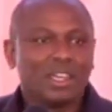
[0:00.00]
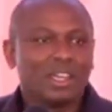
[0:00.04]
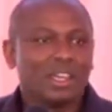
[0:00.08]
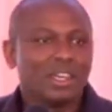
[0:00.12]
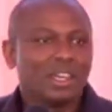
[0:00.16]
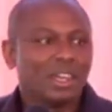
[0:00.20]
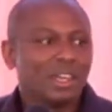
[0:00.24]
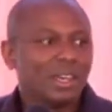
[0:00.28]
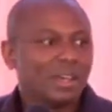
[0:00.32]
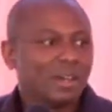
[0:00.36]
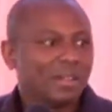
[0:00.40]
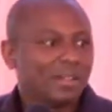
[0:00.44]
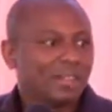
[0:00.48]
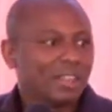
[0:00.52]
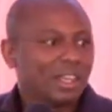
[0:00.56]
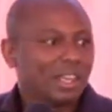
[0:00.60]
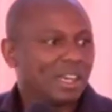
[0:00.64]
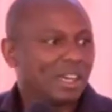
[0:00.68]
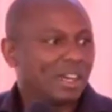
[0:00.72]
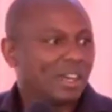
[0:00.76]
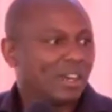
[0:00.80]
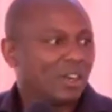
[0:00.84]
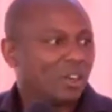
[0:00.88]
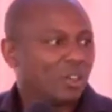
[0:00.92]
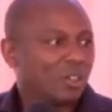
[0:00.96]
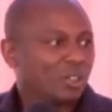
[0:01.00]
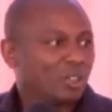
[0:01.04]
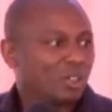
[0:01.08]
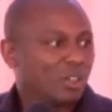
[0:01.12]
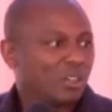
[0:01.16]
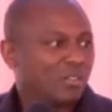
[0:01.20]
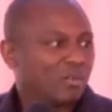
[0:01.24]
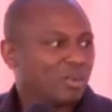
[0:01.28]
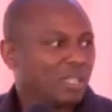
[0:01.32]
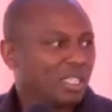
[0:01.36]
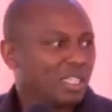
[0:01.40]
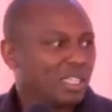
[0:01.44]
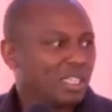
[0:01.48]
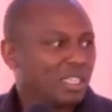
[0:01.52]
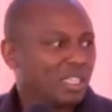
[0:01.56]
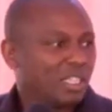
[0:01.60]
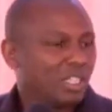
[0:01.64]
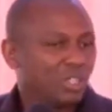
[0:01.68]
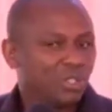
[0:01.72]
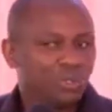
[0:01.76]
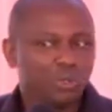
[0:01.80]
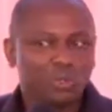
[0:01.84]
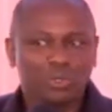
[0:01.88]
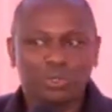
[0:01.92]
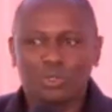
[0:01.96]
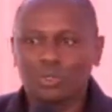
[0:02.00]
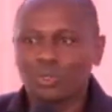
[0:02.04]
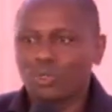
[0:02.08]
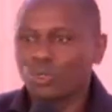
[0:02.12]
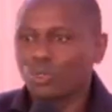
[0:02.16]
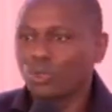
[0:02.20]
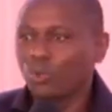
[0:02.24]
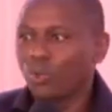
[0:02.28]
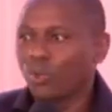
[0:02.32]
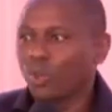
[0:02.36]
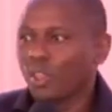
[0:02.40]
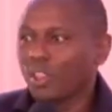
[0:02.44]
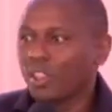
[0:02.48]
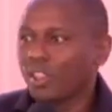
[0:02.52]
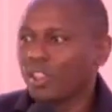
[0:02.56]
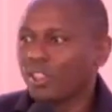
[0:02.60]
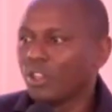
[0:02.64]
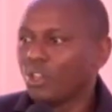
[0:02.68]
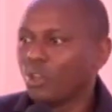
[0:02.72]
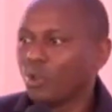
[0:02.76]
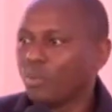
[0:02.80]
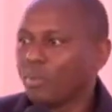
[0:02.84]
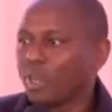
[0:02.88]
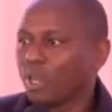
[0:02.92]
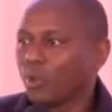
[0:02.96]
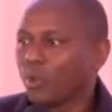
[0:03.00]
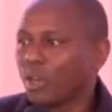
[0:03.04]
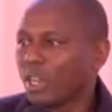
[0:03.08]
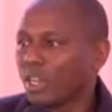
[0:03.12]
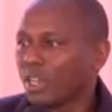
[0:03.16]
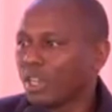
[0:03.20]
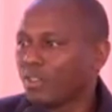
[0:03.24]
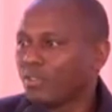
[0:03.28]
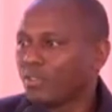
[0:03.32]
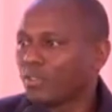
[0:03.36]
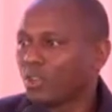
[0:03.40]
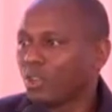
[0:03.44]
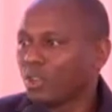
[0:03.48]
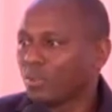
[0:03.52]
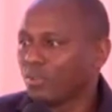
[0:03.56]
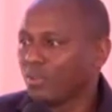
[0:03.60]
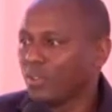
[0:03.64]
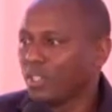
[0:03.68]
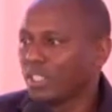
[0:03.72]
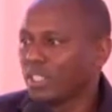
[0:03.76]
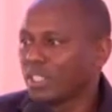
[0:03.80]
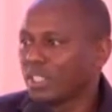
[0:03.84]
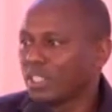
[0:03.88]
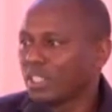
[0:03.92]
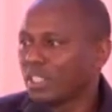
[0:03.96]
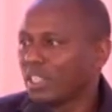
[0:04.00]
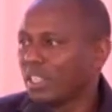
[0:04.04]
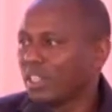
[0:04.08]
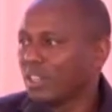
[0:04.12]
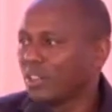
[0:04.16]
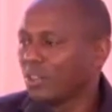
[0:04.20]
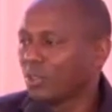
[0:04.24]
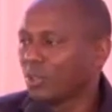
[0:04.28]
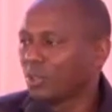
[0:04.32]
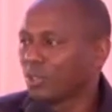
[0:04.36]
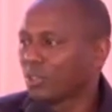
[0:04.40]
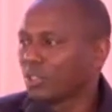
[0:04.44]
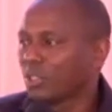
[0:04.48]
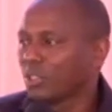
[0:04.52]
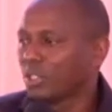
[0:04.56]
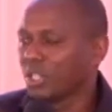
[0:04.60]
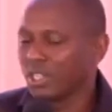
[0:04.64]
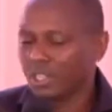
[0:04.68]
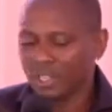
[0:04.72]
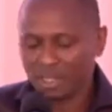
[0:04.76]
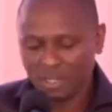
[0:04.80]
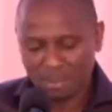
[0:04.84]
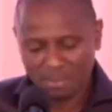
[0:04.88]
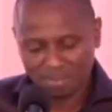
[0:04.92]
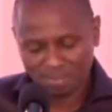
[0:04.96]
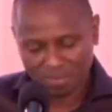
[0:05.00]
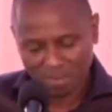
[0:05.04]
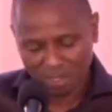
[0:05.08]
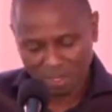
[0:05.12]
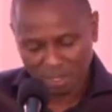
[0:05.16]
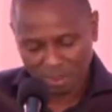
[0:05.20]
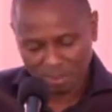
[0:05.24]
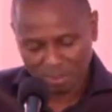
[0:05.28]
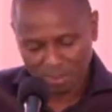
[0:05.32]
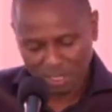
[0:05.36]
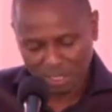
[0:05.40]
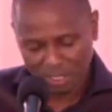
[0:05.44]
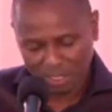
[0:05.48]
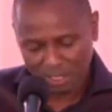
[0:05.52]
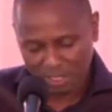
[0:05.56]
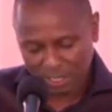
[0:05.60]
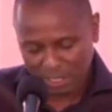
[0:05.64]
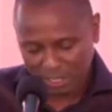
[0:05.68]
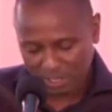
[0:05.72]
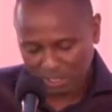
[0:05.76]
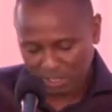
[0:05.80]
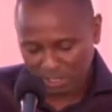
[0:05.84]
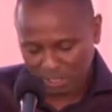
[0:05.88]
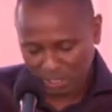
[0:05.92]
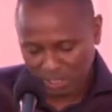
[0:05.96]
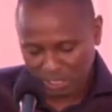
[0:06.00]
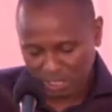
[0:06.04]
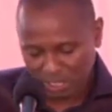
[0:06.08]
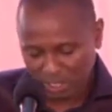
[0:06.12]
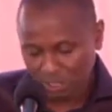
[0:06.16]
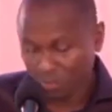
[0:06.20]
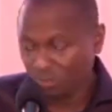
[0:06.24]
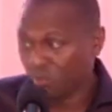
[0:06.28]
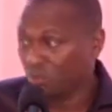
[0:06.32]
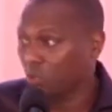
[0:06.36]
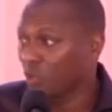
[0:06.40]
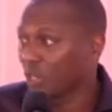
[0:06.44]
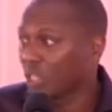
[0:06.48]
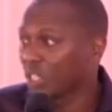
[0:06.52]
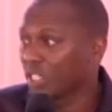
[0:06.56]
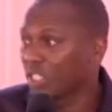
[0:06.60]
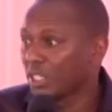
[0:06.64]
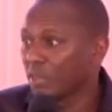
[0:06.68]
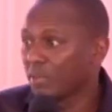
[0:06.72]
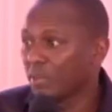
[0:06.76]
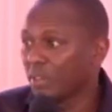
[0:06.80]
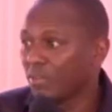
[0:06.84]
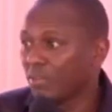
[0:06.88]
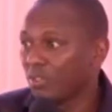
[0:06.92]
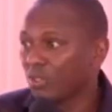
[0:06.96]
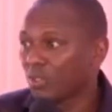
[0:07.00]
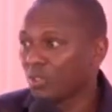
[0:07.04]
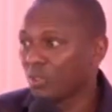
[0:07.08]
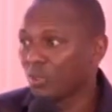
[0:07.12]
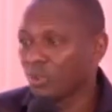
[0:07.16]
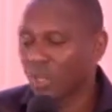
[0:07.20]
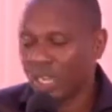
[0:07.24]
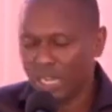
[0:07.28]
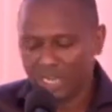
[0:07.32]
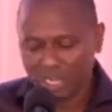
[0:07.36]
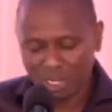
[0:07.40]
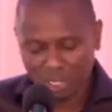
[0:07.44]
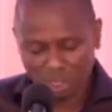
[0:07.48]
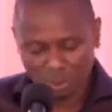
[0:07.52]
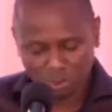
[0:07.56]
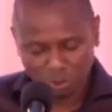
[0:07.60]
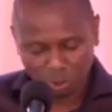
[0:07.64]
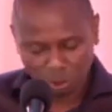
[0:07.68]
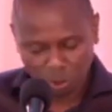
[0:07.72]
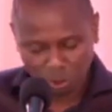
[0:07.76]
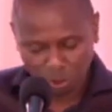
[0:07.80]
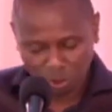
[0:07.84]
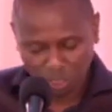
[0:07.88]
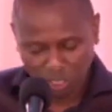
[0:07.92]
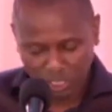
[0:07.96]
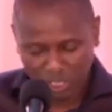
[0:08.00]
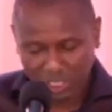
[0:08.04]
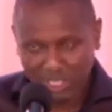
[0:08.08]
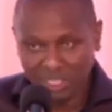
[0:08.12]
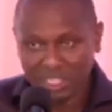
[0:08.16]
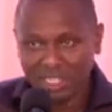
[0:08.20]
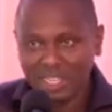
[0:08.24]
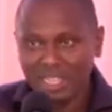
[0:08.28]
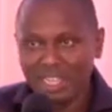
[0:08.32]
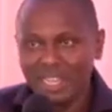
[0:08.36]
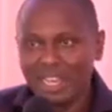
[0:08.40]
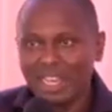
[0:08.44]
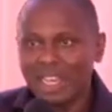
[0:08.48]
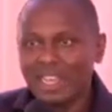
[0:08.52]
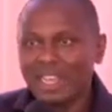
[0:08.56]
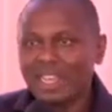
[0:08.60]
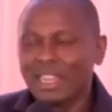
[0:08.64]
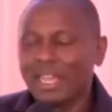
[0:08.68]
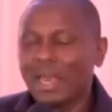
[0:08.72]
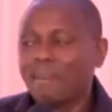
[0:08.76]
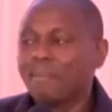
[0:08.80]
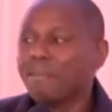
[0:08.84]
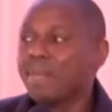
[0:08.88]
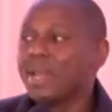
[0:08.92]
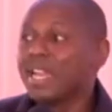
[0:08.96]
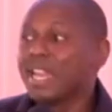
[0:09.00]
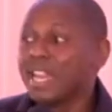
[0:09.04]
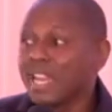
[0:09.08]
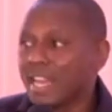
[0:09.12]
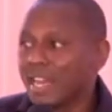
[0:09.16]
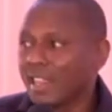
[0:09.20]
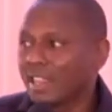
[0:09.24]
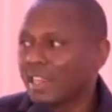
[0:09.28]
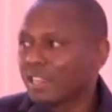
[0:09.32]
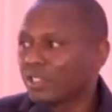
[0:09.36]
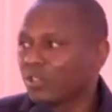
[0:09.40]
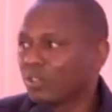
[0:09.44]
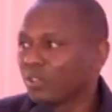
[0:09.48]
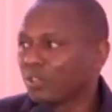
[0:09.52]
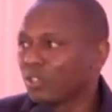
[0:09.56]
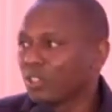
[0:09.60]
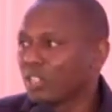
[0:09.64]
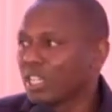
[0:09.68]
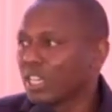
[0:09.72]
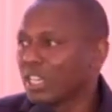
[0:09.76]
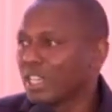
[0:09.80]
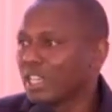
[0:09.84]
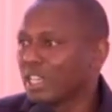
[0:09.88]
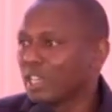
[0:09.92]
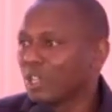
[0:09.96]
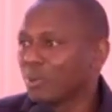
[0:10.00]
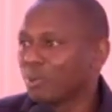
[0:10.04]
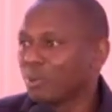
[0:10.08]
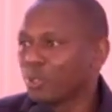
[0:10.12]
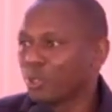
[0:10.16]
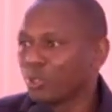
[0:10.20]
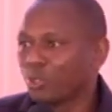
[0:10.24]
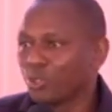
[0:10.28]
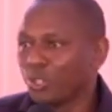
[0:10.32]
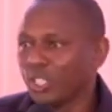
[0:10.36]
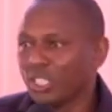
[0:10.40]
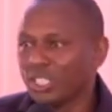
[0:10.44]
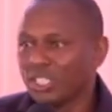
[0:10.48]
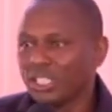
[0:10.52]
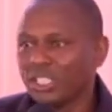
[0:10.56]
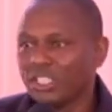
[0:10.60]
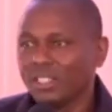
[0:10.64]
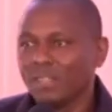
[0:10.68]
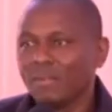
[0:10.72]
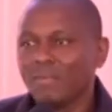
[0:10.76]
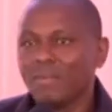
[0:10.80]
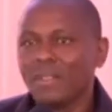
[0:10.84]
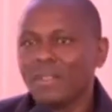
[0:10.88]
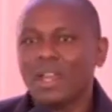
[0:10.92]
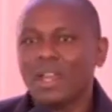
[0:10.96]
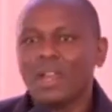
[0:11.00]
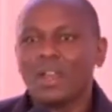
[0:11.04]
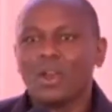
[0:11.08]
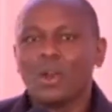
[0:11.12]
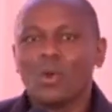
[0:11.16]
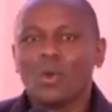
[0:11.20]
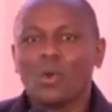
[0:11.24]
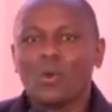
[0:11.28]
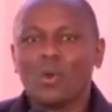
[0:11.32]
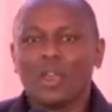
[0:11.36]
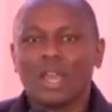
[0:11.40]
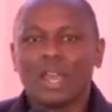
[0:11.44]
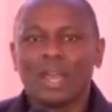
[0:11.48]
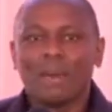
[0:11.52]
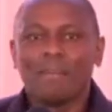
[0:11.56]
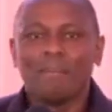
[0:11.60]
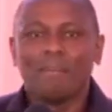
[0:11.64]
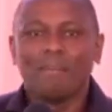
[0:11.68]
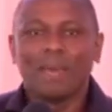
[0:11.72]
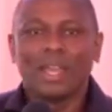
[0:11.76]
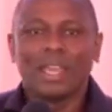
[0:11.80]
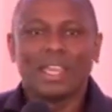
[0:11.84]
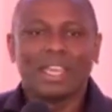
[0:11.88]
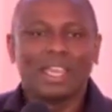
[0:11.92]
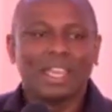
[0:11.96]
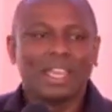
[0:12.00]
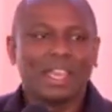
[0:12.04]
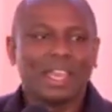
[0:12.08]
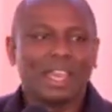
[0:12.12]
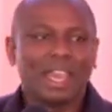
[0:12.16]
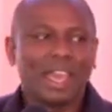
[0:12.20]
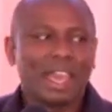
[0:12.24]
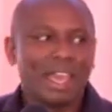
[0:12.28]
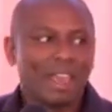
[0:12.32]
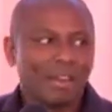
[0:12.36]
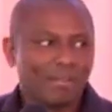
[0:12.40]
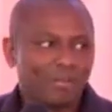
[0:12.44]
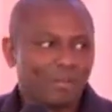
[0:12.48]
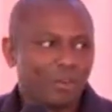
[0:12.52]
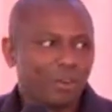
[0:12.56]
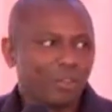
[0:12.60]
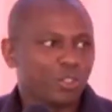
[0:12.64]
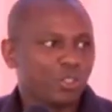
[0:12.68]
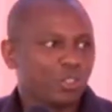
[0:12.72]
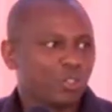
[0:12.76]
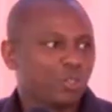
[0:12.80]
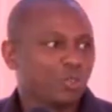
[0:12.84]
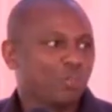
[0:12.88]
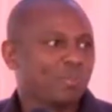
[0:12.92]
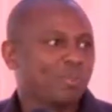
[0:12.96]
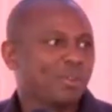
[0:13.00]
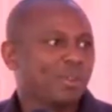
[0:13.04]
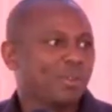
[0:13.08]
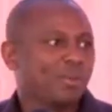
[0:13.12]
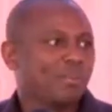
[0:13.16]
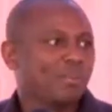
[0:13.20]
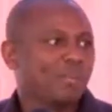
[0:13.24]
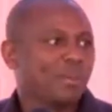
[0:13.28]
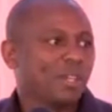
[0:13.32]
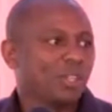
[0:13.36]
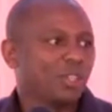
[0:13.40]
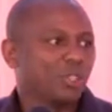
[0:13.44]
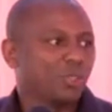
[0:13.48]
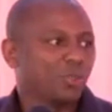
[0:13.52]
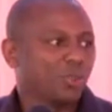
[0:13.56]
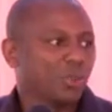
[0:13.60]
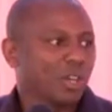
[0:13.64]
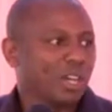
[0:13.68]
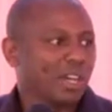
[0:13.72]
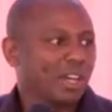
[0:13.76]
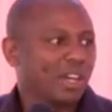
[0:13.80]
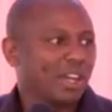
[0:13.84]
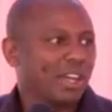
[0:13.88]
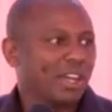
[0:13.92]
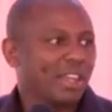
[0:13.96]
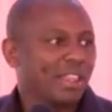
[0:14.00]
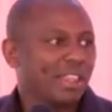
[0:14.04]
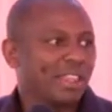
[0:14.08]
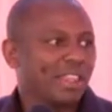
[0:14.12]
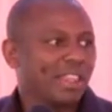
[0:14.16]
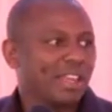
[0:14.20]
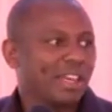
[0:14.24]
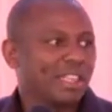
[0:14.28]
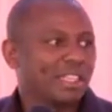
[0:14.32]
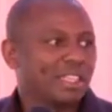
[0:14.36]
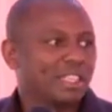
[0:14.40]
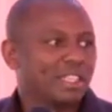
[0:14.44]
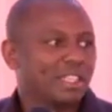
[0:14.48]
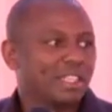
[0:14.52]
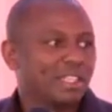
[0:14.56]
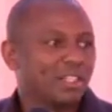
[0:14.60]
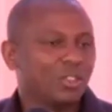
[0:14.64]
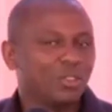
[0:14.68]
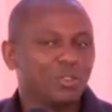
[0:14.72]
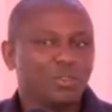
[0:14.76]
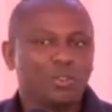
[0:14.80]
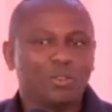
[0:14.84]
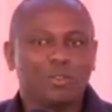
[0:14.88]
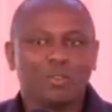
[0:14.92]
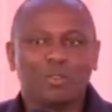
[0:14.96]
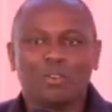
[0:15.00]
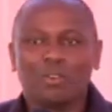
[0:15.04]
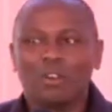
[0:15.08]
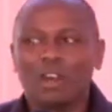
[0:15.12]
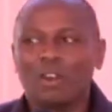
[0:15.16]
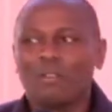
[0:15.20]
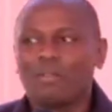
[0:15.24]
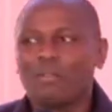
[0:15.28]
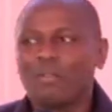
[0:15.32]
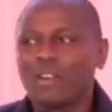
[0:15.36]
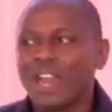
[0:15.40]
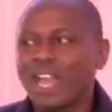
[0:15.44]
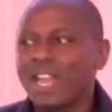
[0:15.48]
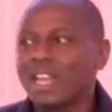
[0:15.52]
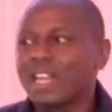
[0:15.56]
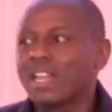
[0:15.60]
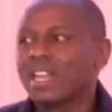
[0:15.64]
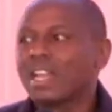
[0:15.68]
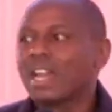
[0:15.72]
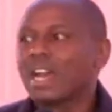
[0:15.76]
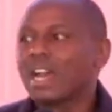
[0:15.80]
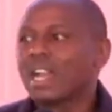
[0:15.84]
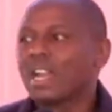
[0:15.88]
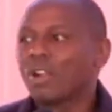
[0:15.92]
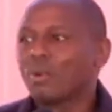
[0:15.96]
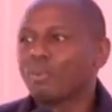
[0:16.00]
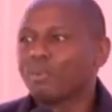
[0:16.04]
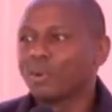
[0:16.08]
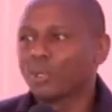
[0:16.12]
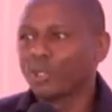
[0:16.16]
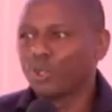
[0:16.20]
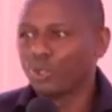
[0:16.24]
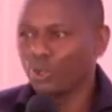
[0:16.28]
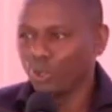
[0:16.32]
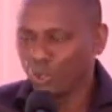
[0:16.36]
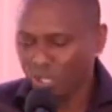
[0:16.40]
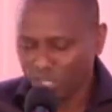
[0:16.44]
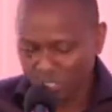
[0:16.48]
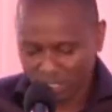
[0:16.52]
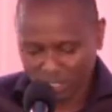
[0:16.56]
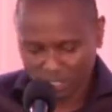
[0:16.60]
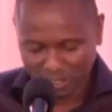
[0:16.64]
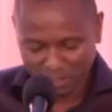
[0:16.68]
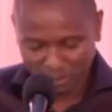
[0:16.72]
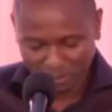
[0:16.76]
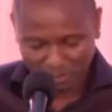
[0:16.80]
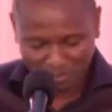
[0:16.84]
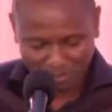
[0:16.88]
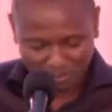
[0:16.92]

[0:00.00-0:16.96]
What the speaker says: There also have been issues to do with human-wildlife conflicts, and those, the ministers in charge of tourism have also had an opportunity. There are many others who have not had an opportunity. We are making efforts to make sure that you find an opportunity.